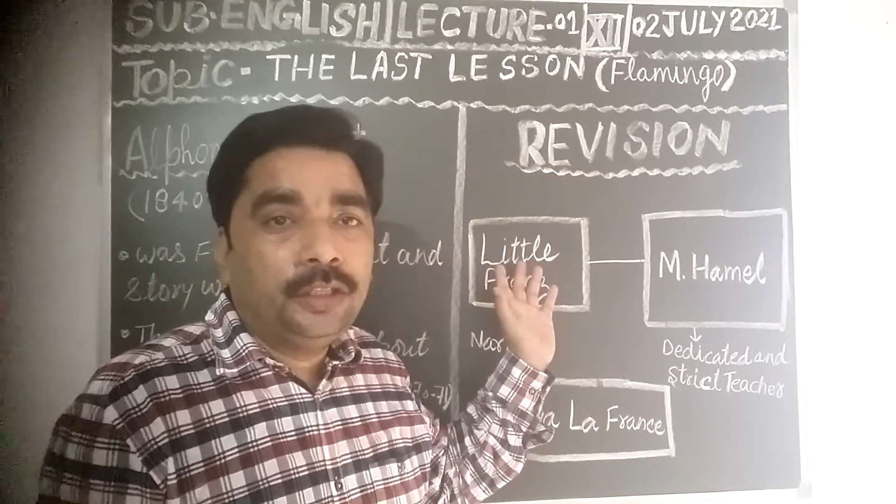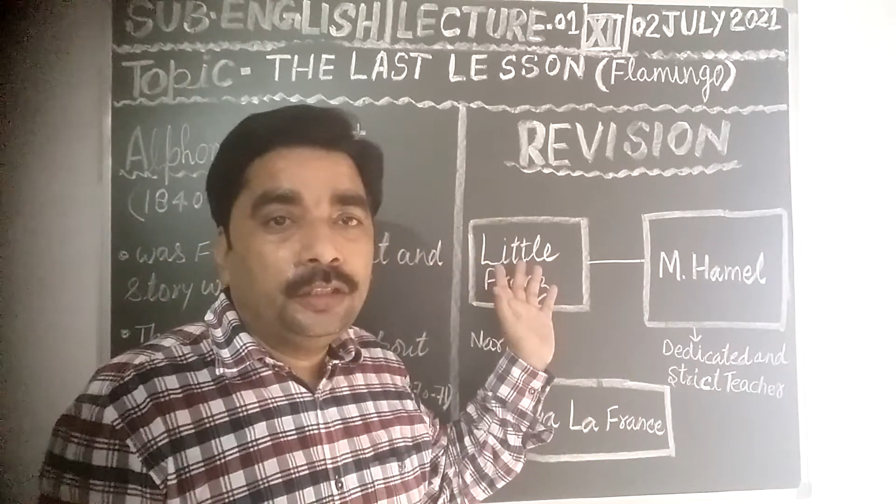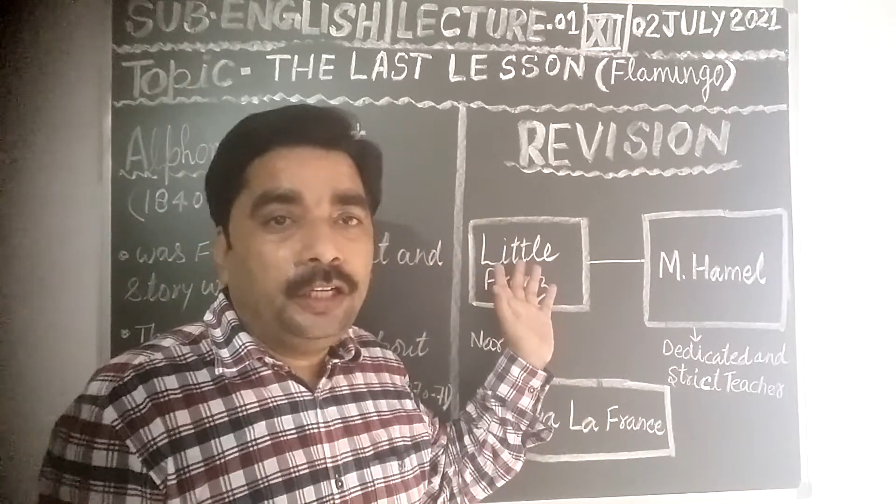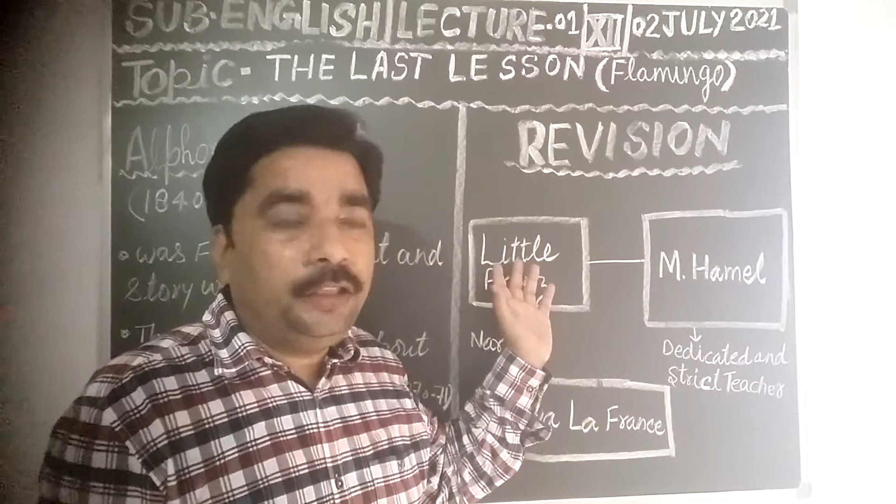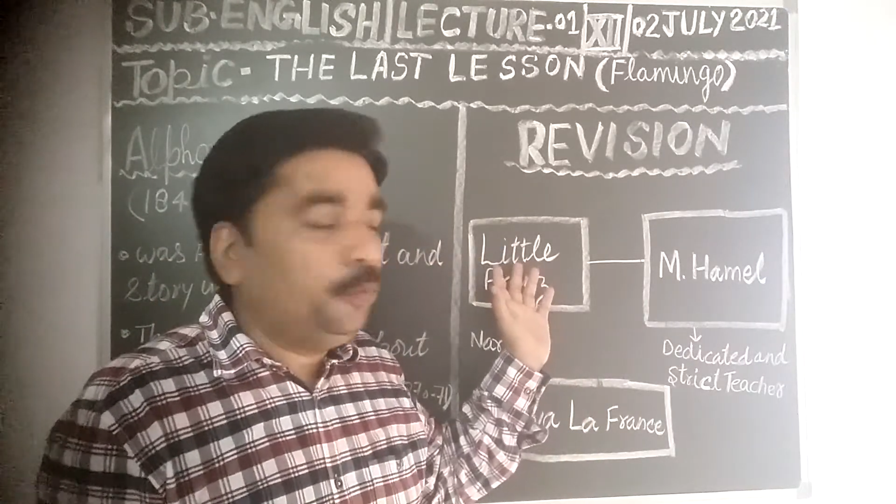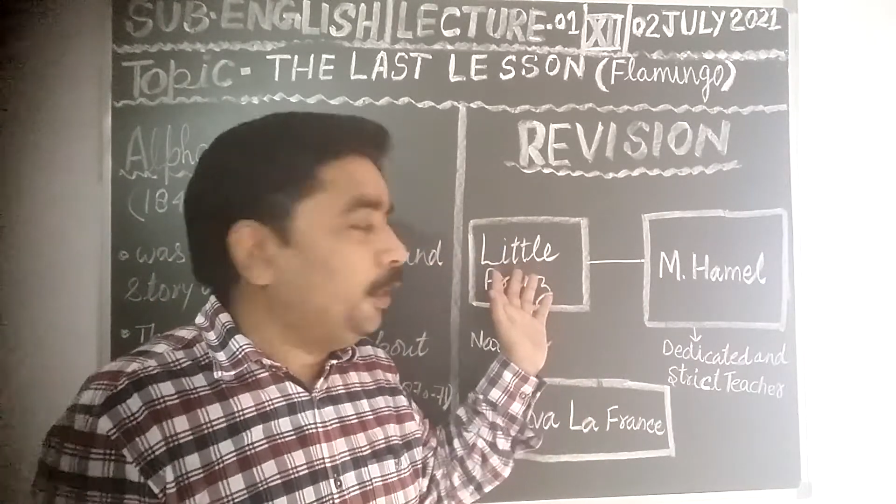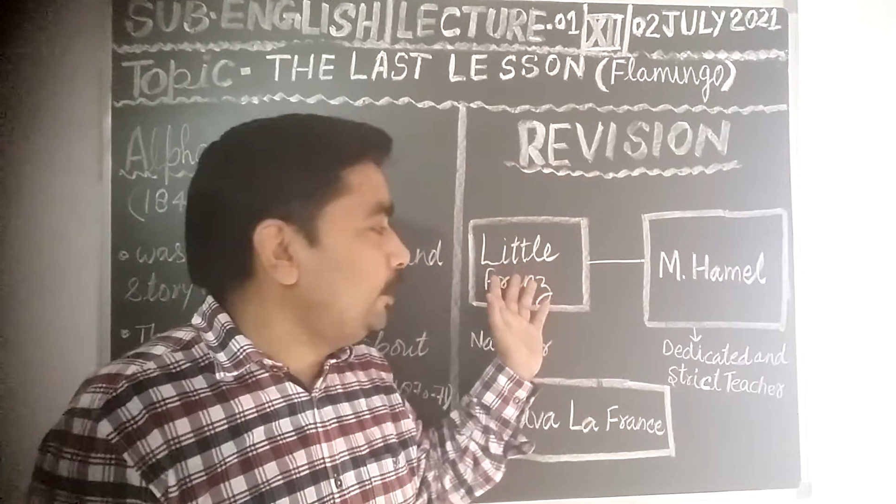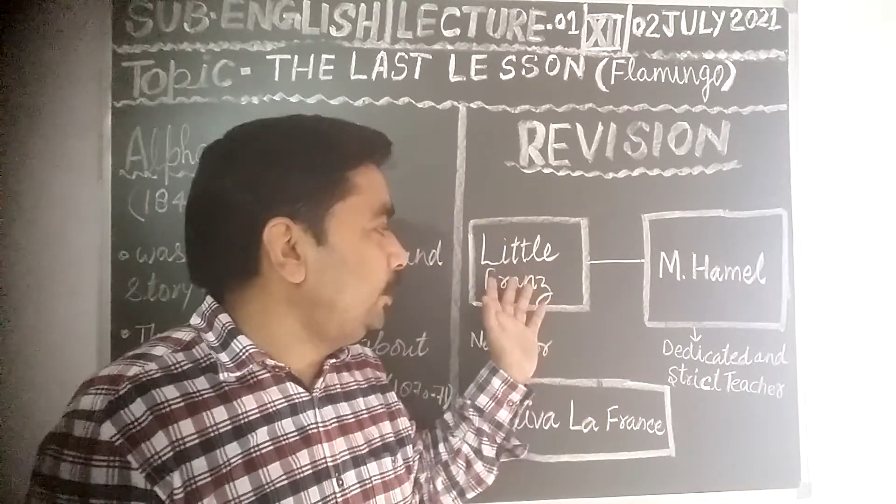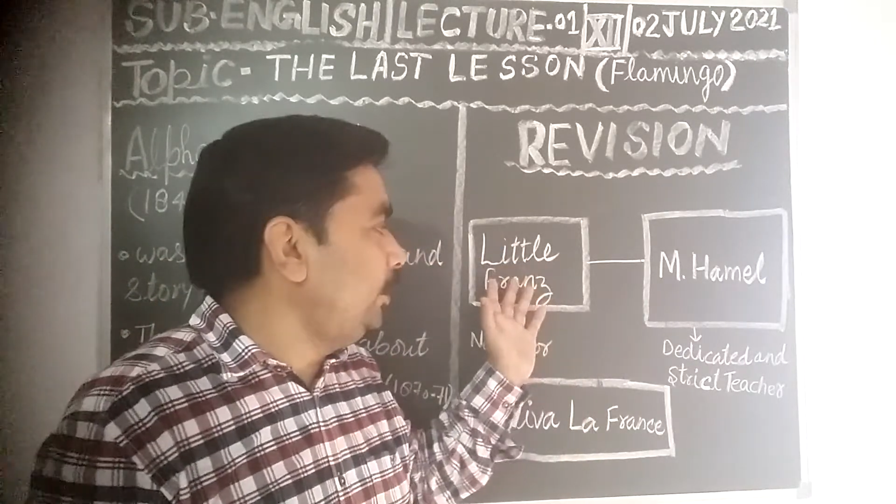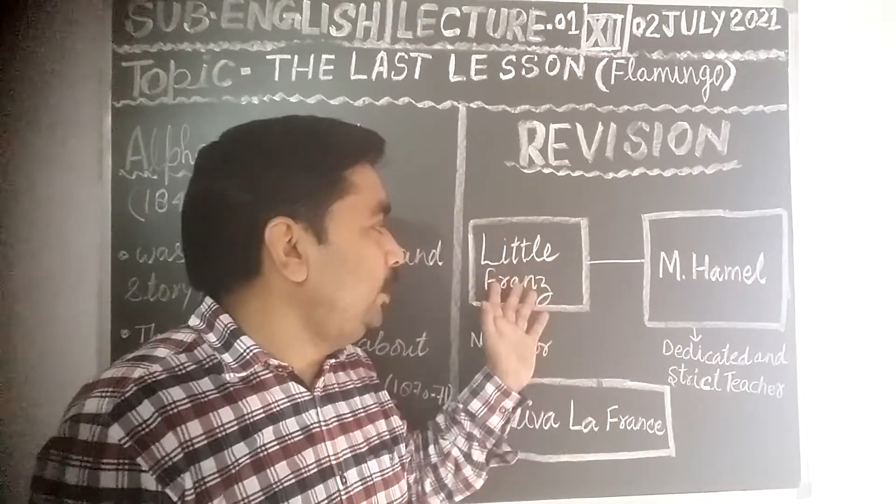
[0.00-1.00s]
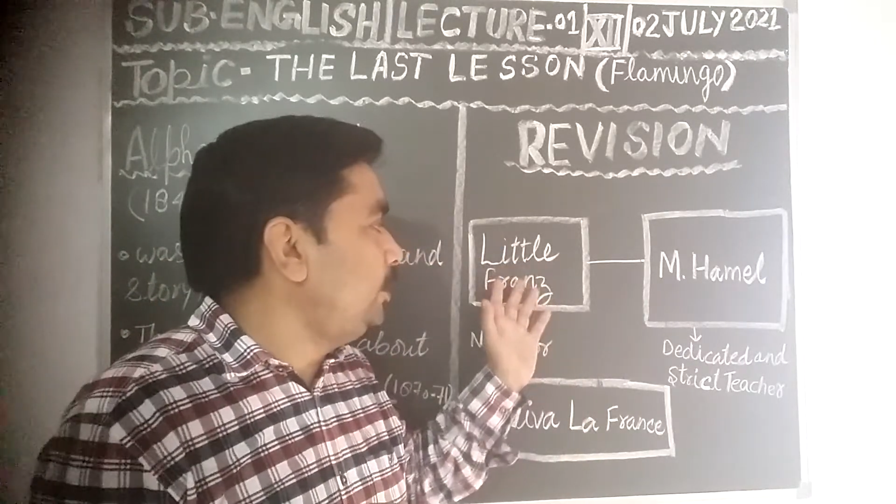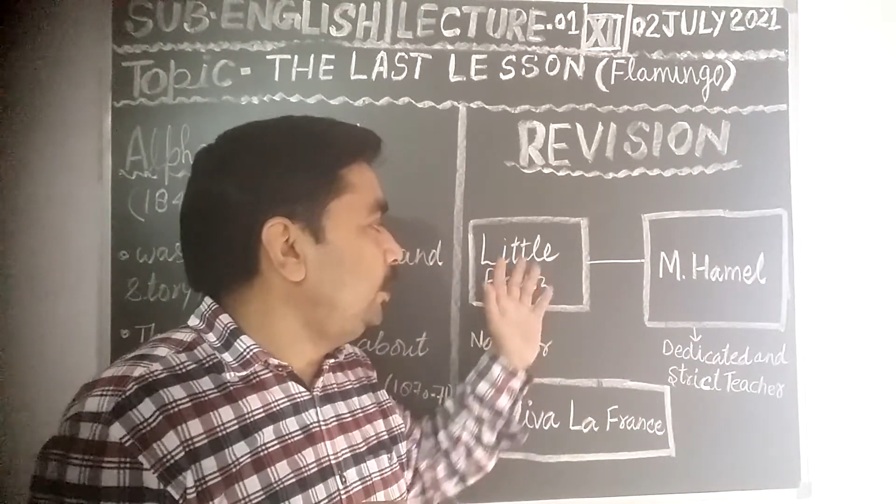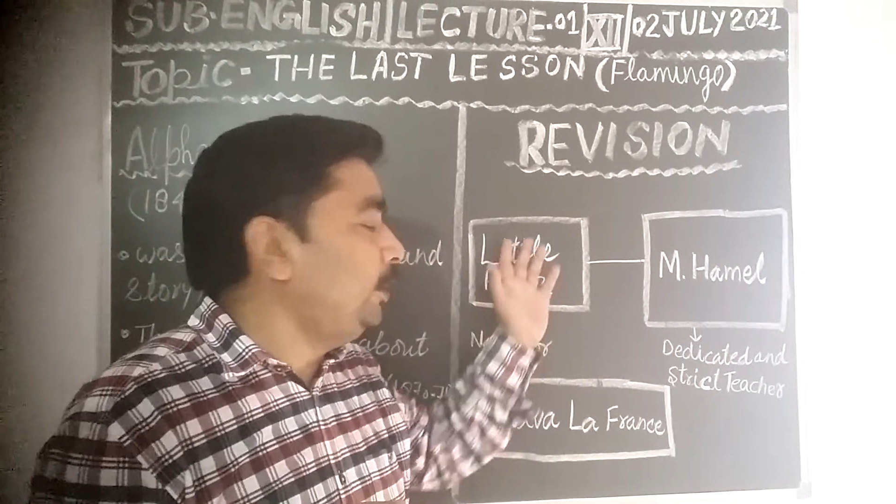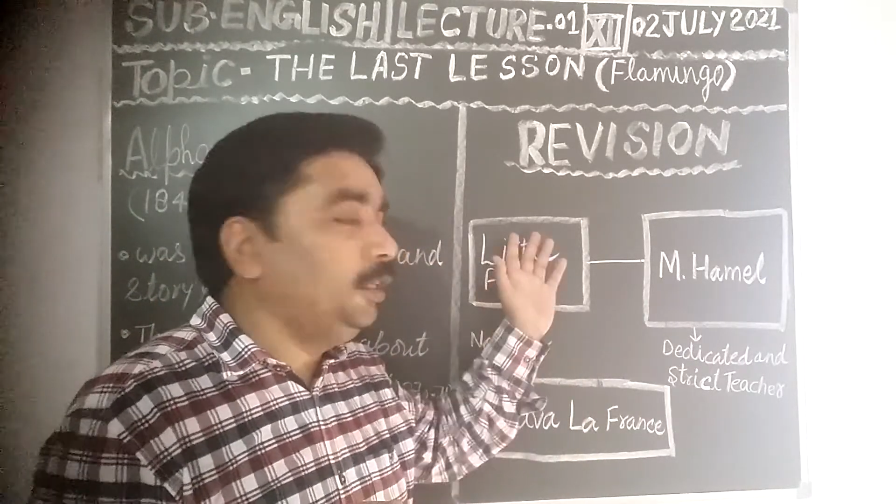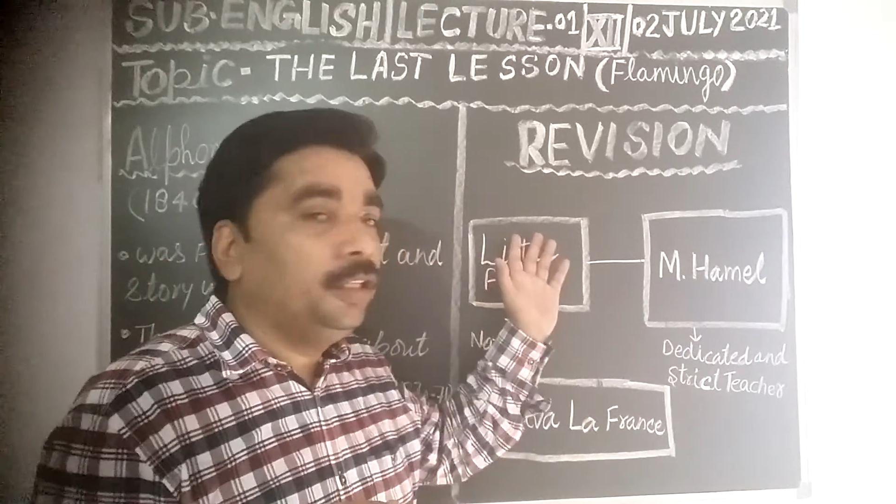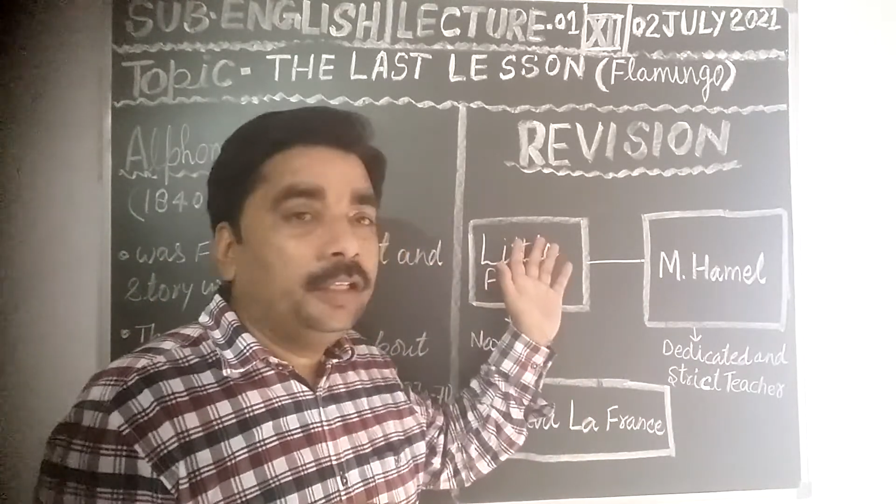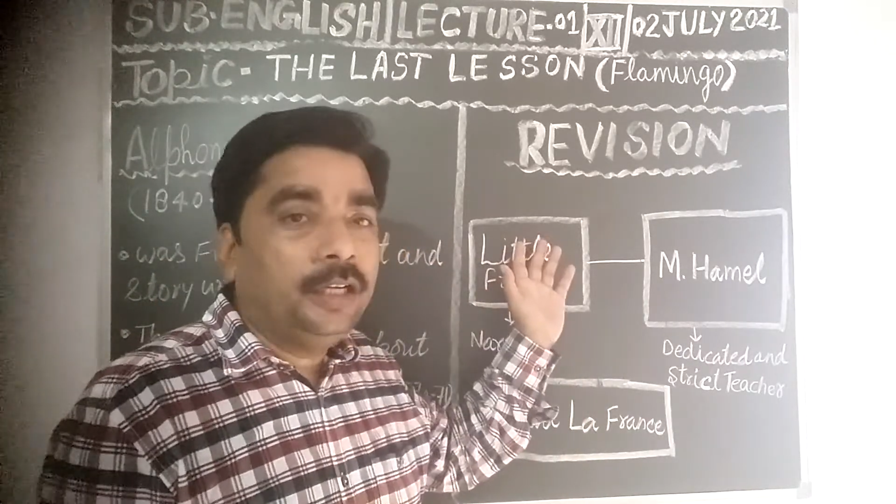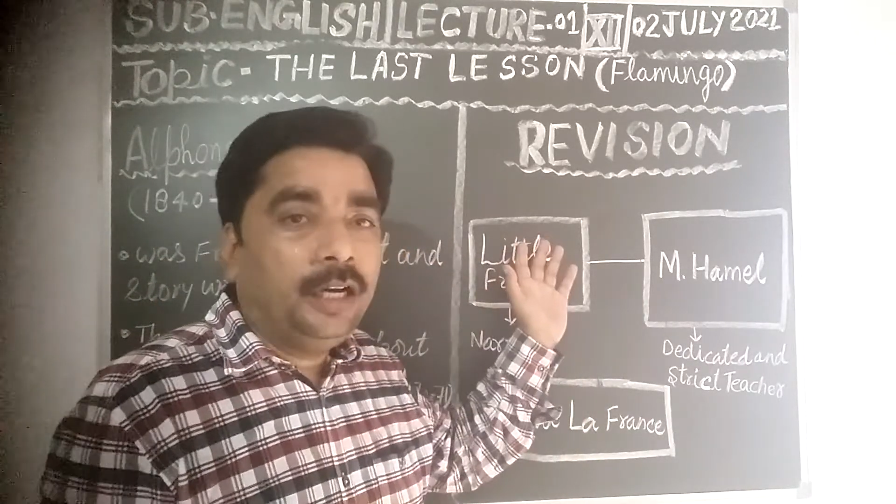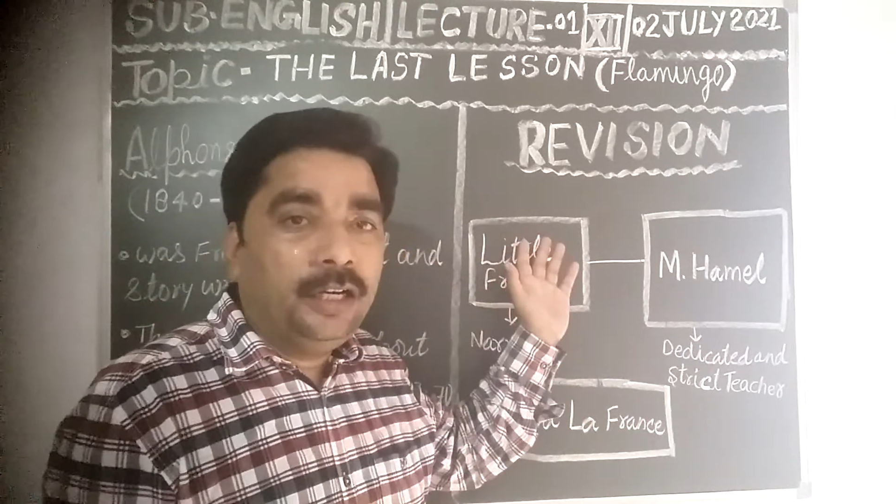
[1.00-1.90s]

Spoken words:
that was easily